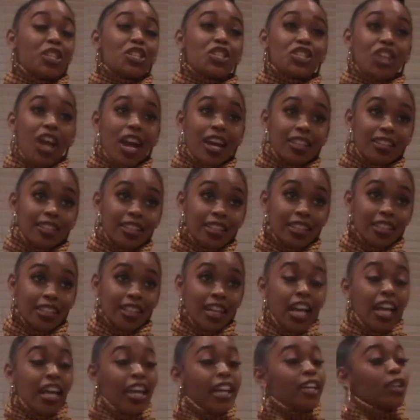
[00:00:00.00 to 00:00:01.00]
Shonda.
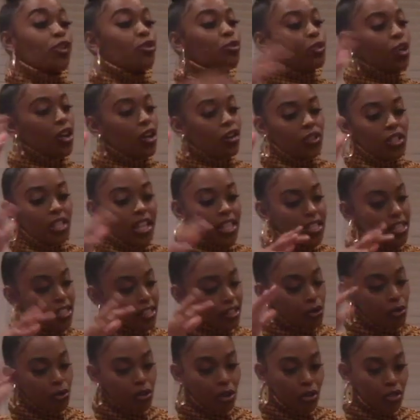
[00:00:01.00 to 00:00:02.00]
And kudos
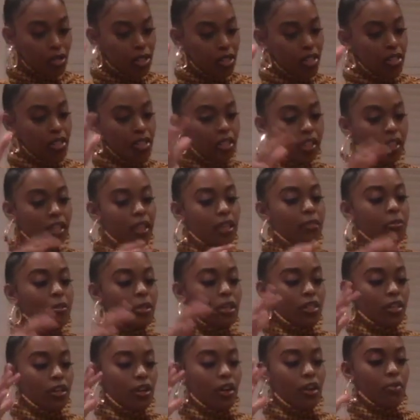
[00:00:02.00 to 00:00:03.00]
to Salim
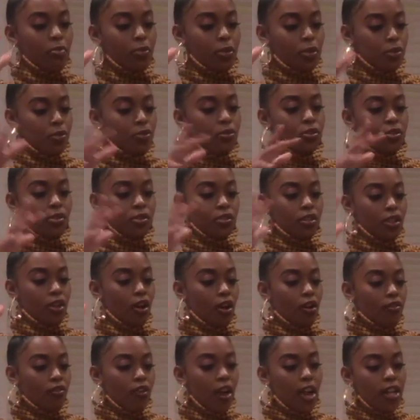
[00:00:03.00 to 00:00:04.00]
and to our producers and
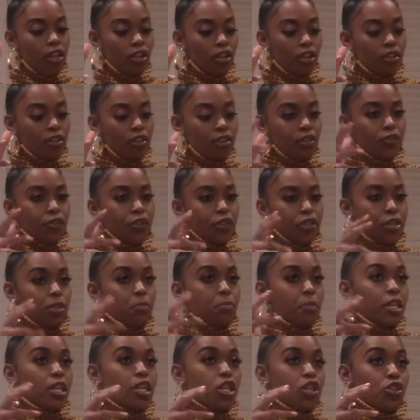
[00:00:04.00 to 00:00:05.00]
our writers for just
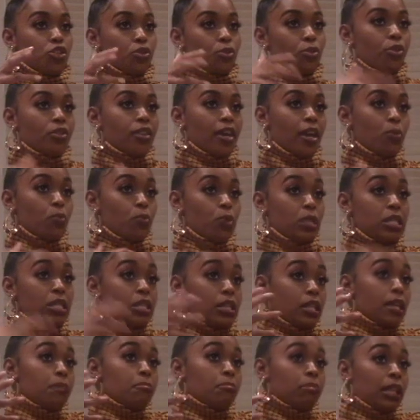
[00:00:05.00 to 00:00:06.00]
making sure that we
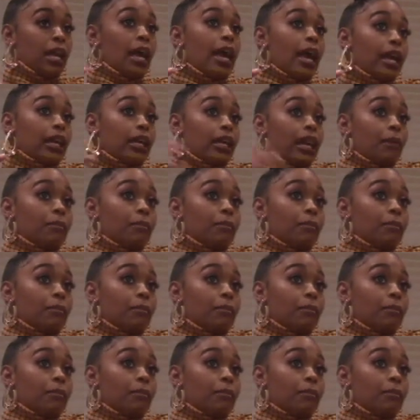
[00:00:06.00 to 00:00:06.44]
stay black.